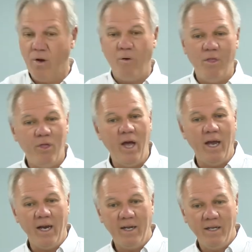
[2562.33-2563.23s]
Only one
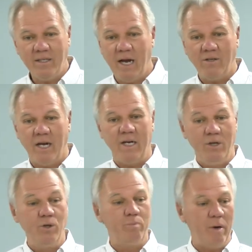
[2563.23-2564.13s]
thing. This sounds like
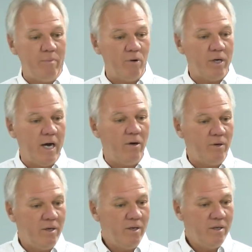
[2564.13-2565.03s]
a newspaper
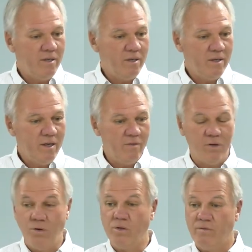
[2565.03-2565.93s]
account of
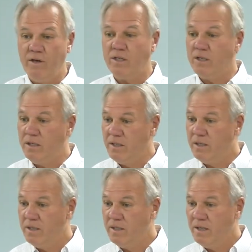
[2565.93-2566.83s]
the crucifixion,
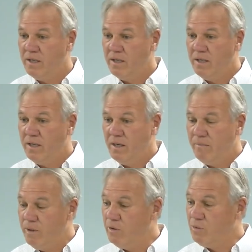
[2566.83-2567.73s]

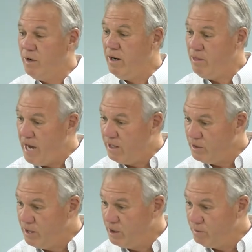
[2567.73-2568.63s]
but it was written a
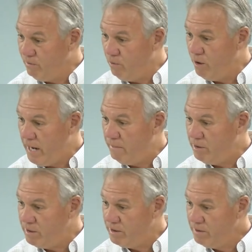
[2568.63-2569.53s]
thousand years before it
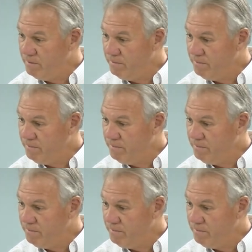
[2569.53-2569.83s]
happened.